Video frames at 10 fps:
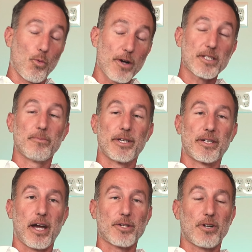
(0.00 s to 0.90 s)
it was a
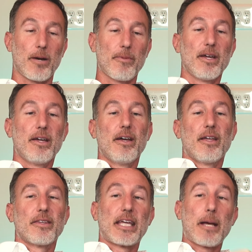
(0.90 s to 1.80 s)
big cash grab.
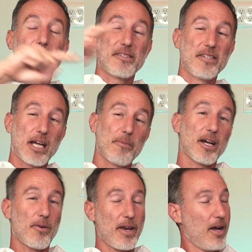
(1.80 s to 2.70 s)
The games I see
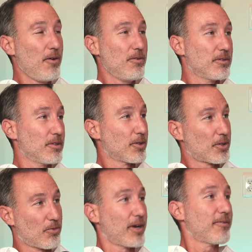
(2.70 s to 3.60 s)
coming out now
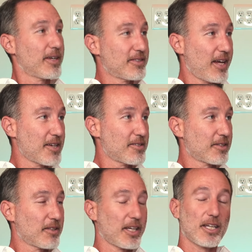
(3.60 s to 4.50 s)
look
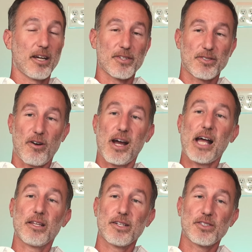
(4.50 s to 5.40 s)
fantastic. Like you have a Star
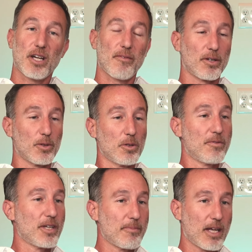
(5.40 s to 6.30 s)
Atlas, you have an
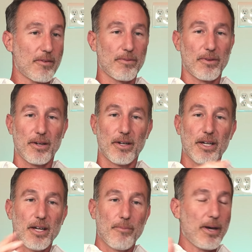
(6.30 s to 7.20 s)
Illuvium, you have uh,
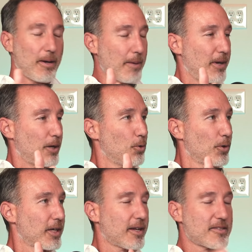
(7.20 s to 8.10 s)
My Pet
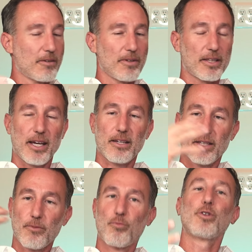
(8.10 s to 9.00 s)
Hooligan and stuff like
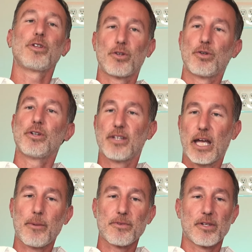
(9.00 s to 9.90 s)
that. They're really good
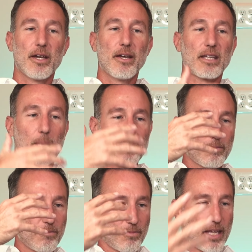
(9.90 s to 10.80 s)
games, games
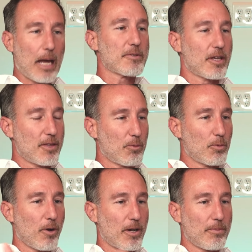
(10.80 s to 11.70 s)
that gamers I think
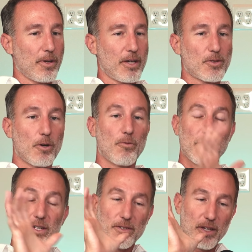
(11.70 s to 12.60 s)
would want to play. So if
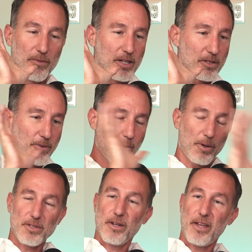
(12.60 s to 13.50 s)
we just if they just
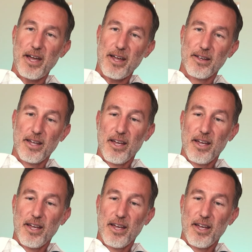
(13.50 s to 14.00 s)
focus on that